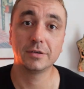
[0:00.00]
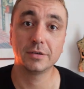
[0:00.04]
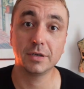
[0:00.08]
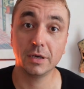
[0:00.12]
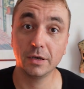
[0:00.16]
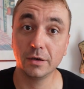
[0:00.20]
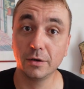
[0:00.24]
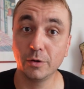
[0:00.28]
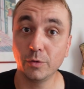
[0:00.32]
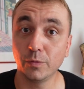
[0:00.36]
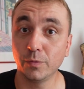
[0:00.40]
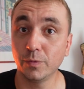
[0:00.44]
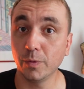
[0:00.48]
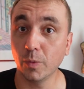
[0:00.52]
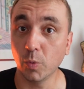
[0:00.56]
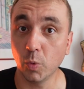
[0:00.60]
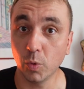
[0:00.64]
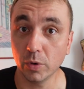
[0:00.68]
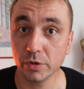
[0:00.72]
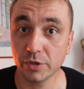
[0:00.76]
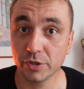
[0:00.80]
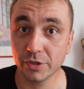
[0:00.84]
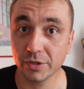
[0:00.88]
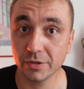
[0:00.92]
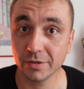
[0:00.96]
Thank you for
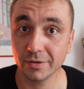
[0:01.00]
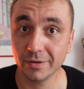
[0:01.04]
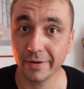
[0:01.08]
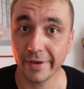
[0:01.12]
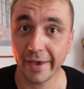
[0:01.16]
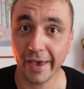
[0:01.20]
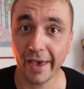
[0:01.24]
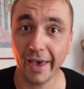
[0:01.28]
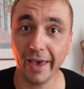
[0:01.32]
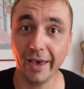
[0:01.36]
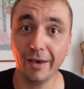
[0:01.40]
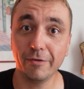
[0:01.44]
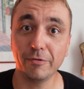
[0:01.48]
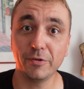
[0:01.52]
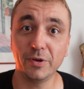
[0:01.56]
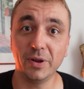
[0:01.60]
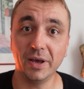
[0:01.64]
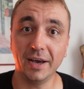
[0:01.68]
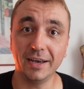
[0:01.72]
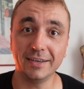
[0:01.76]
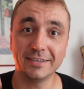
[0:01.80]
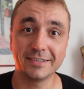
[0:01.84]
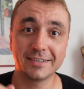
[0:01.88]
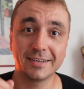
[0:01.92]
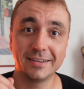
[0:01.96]
watching. Have a
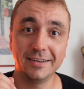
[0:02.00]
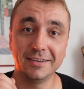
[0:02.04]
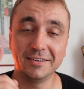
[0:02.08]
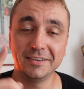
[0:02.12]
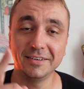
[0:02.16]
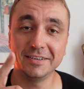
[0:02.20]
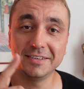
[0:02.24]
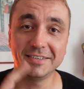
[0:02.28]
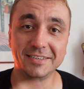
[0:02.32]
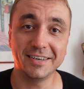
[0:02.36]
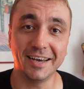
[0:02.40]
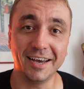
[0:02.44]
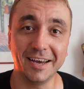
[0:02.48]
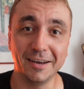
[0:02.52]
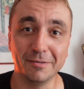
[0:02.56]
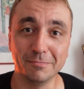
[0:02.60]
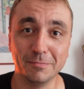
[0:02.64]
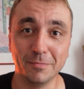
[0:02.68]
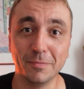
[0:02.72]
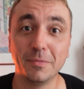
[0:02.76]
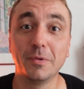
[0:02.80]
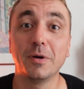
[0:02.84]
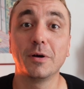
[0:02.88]
nice cleaning time.